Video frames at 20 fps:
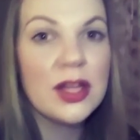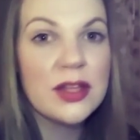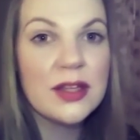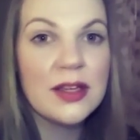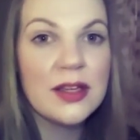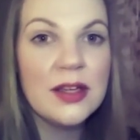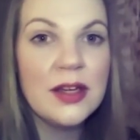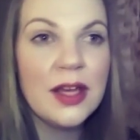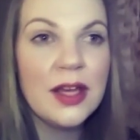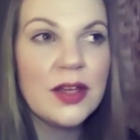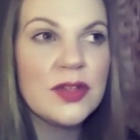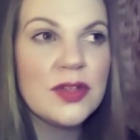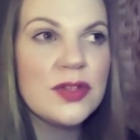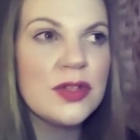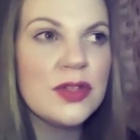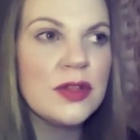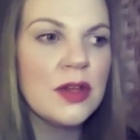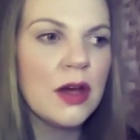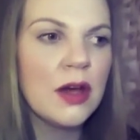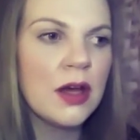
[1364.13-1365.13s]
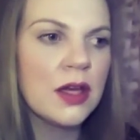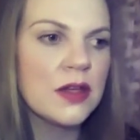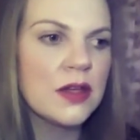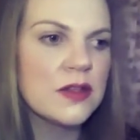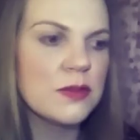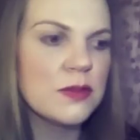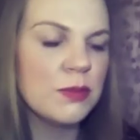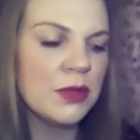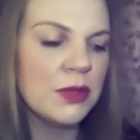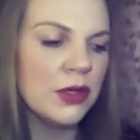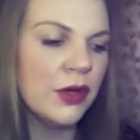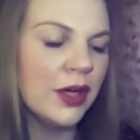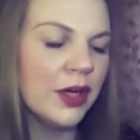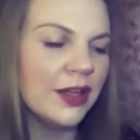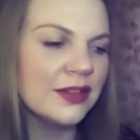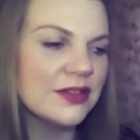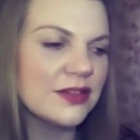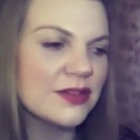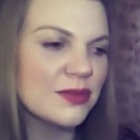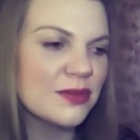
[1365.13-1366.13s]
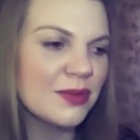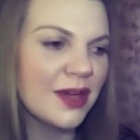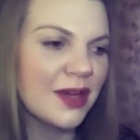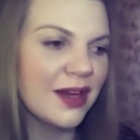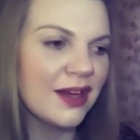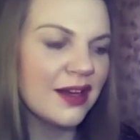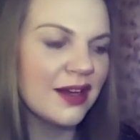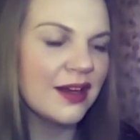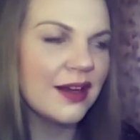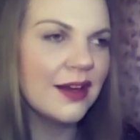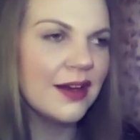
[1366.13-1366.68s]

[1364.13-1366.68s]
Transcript: connection that I experienced, where